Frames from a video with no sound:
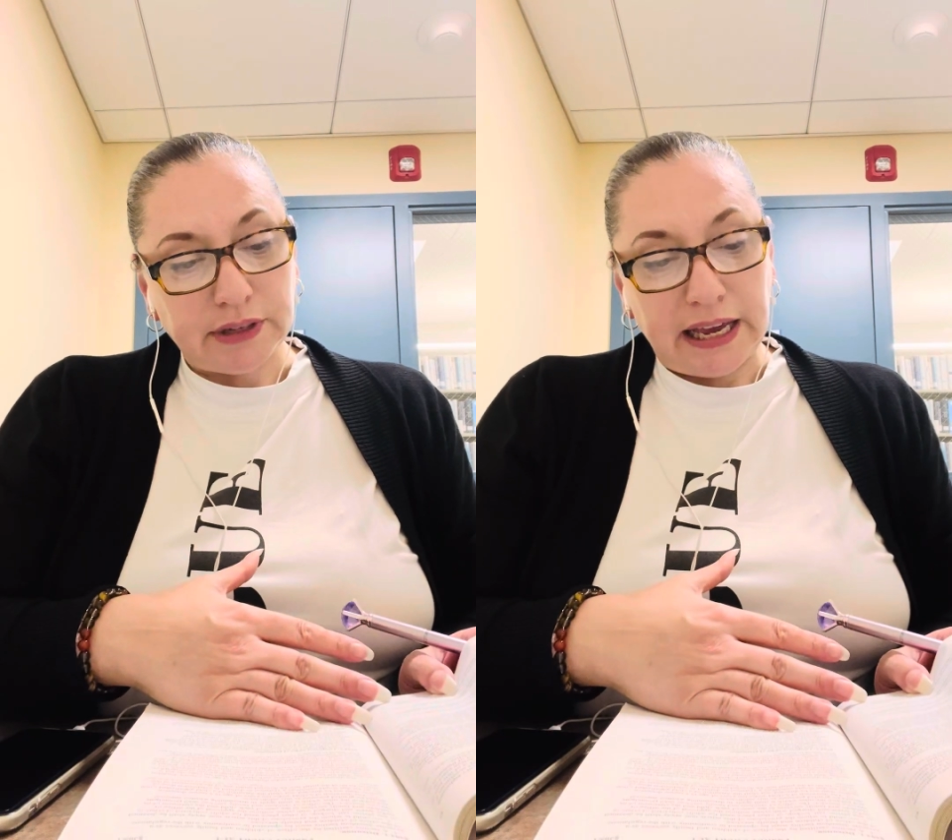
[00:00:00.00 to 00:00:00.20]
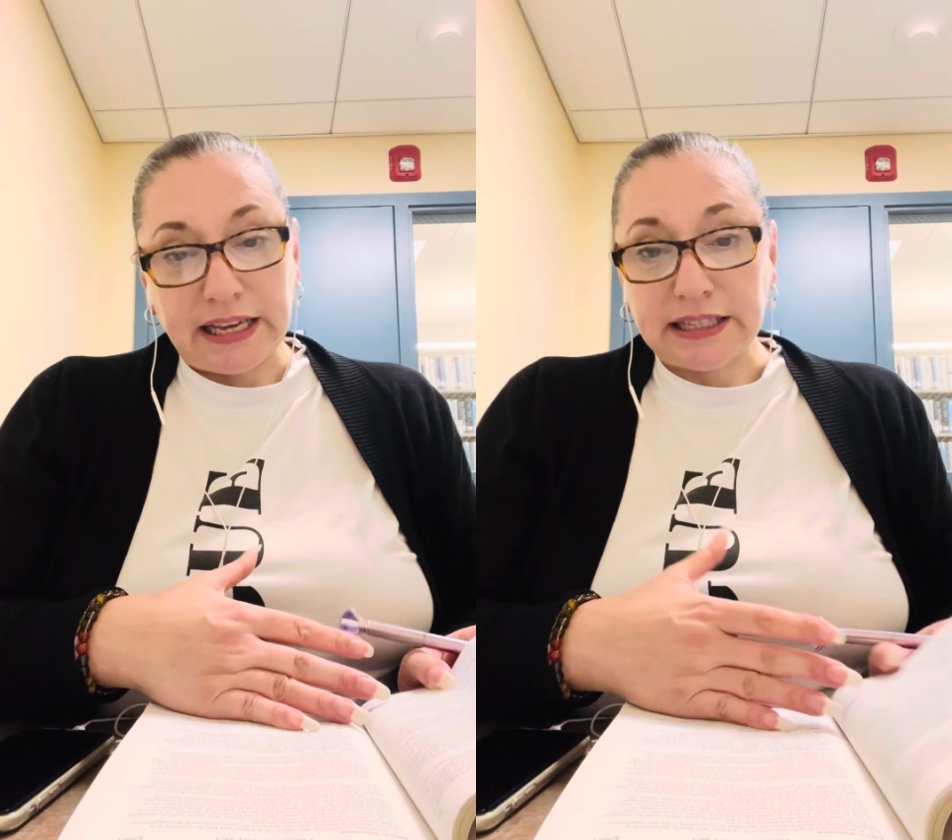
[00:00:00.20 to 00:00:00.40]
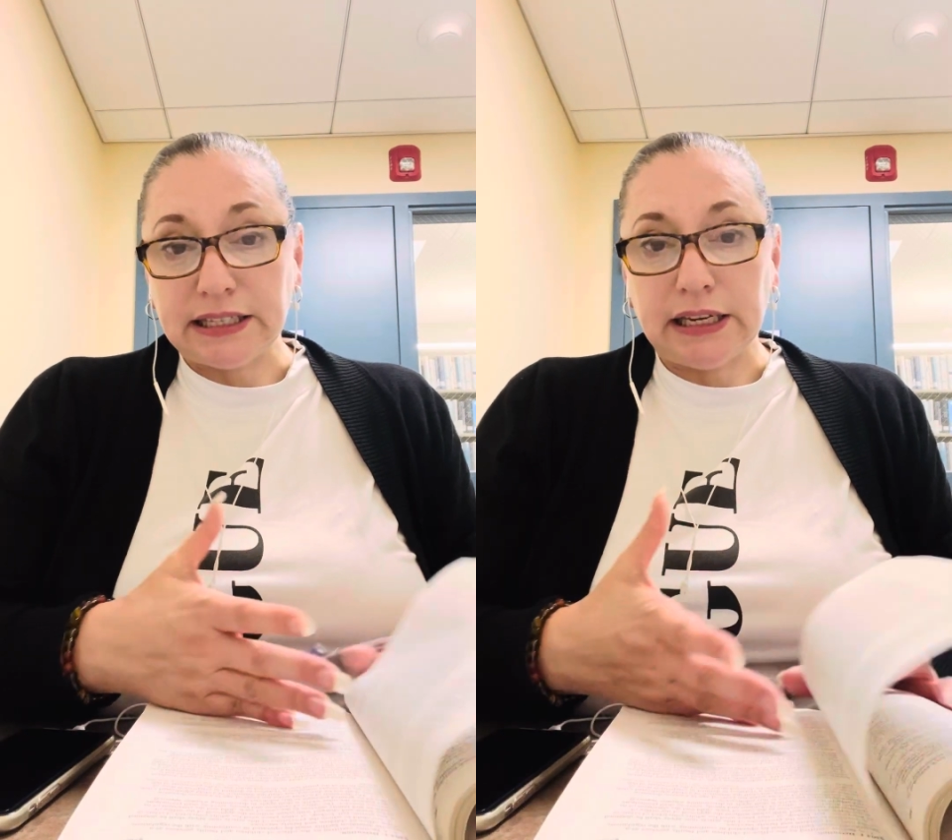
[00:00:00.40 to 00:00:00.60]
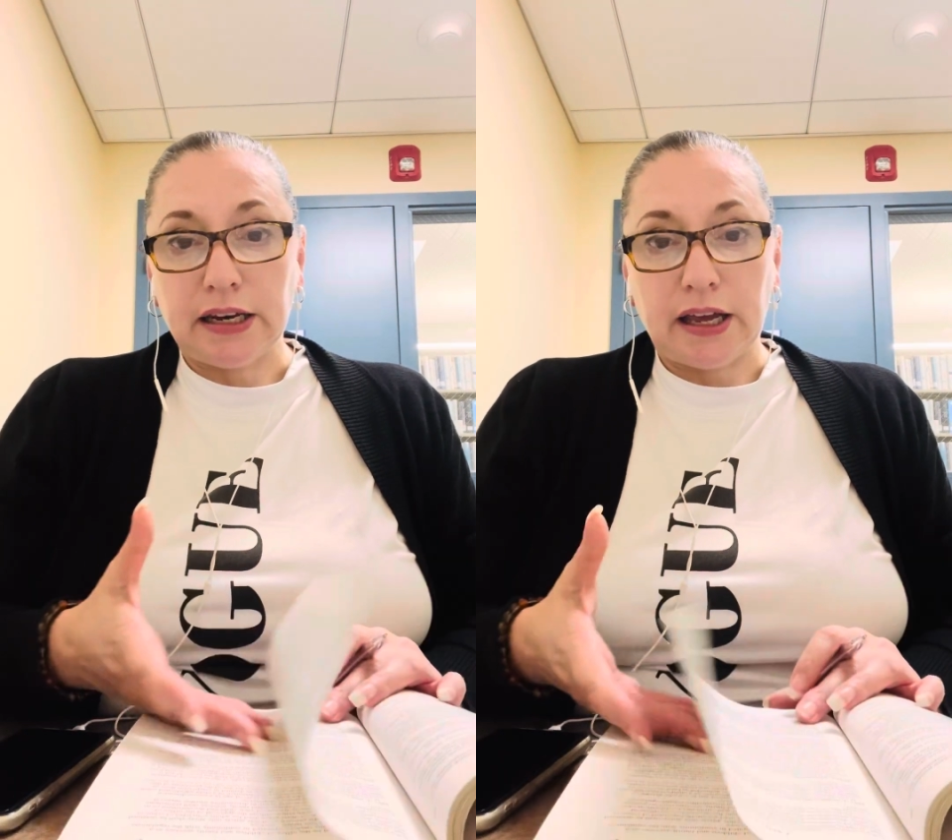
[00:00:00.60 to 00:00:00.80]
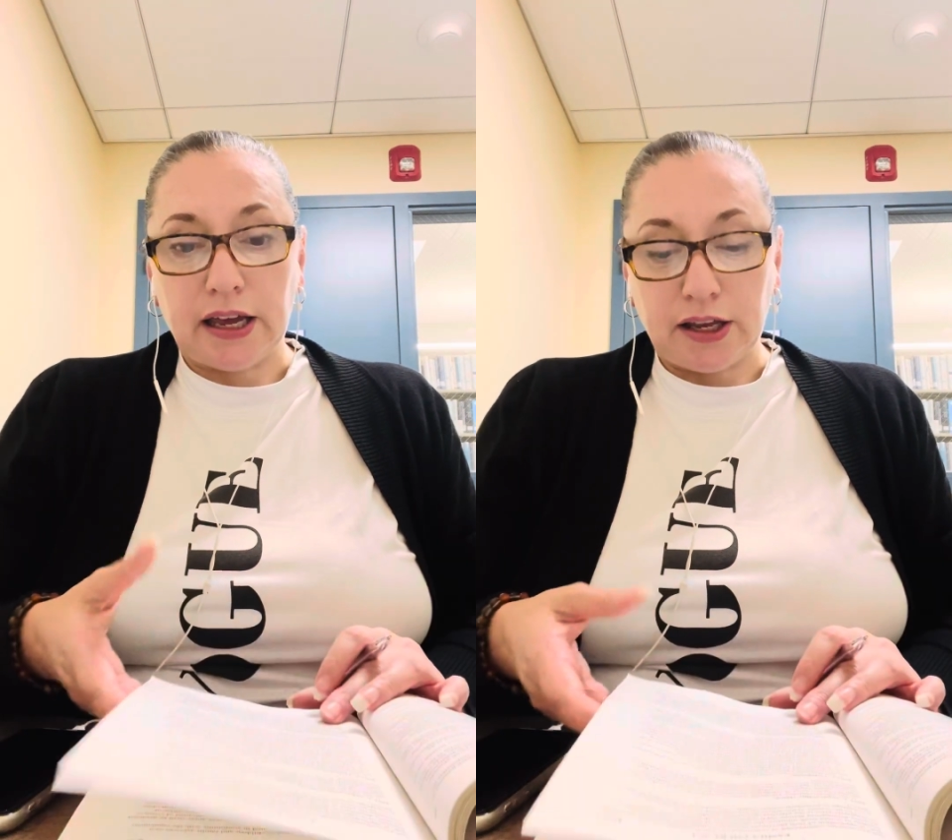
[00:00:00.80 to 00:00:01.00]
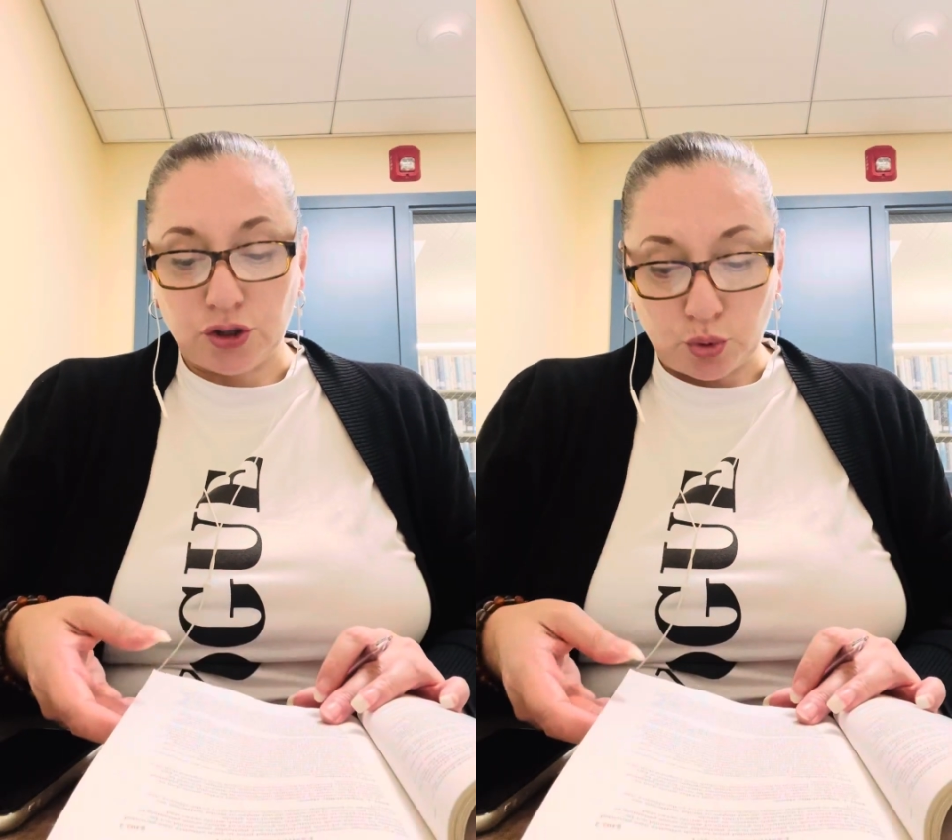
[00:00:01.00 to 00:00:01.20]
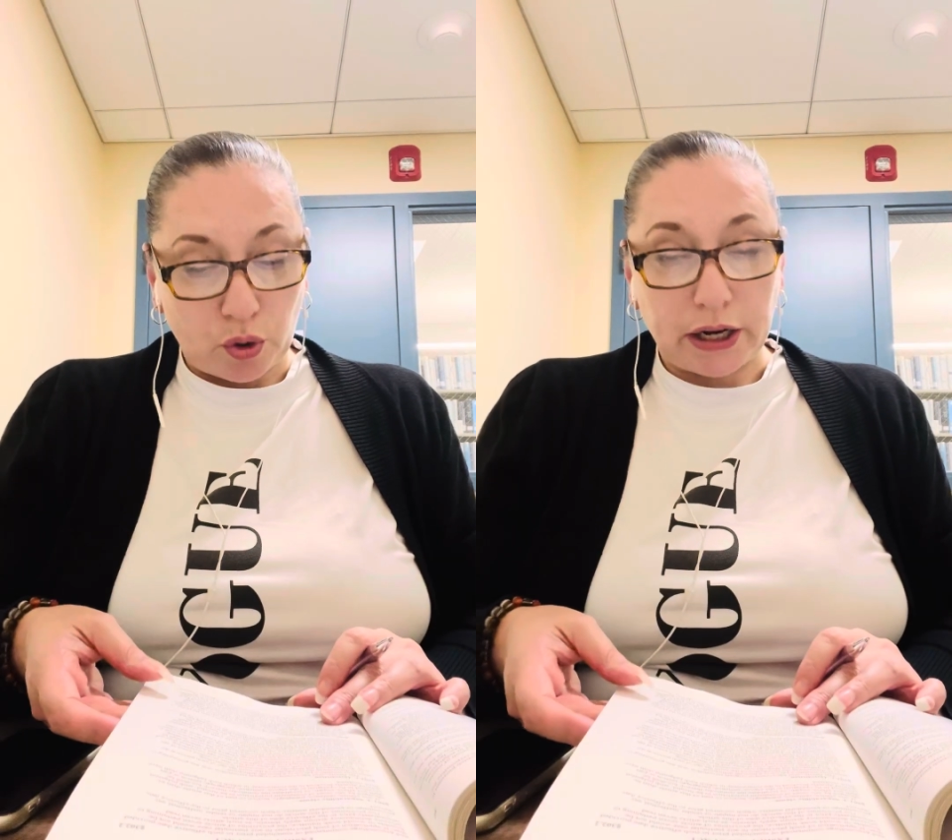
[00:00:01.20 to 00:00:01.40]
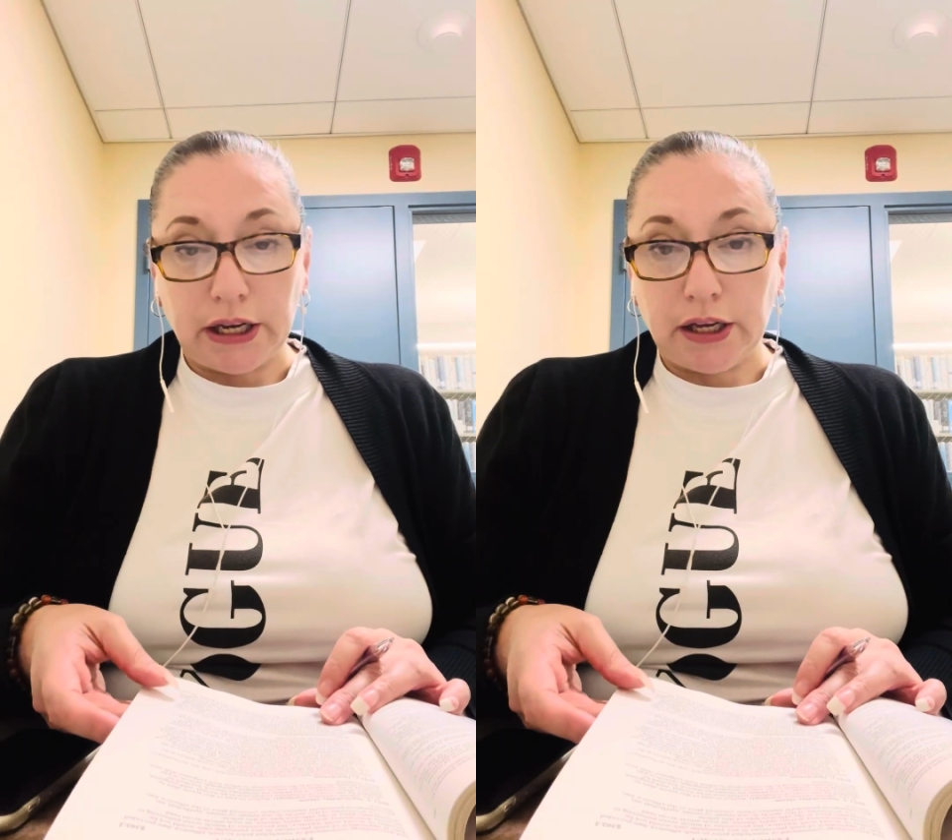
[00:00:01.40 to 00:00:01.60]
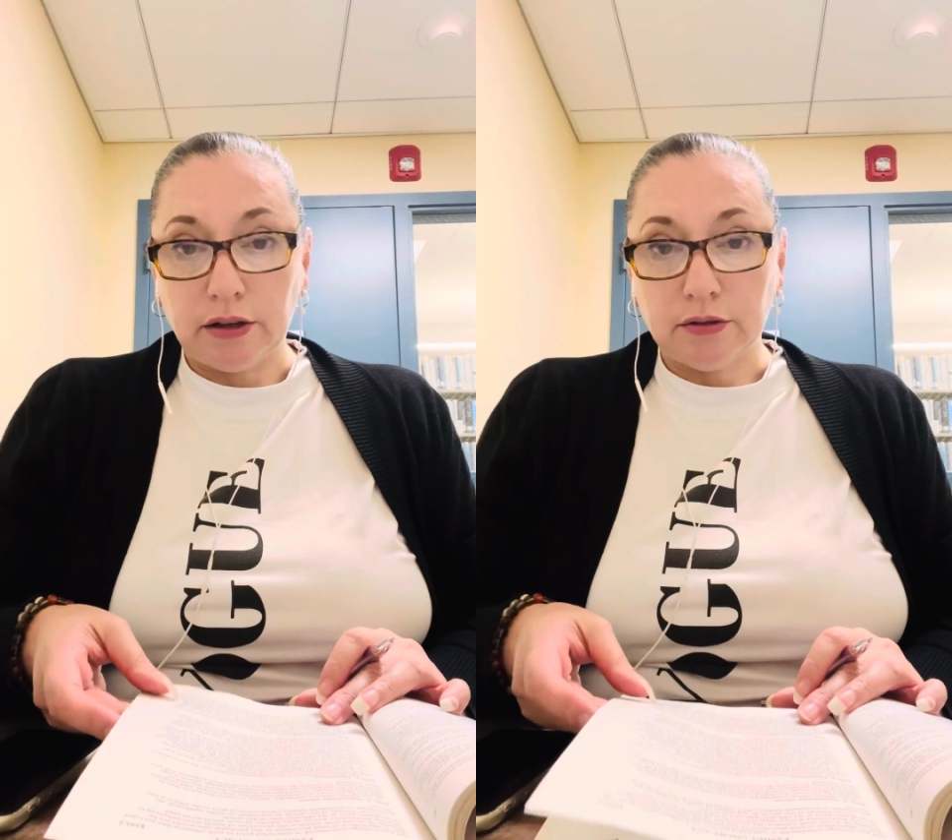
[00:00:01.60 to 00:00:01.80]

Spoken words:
18, and 20.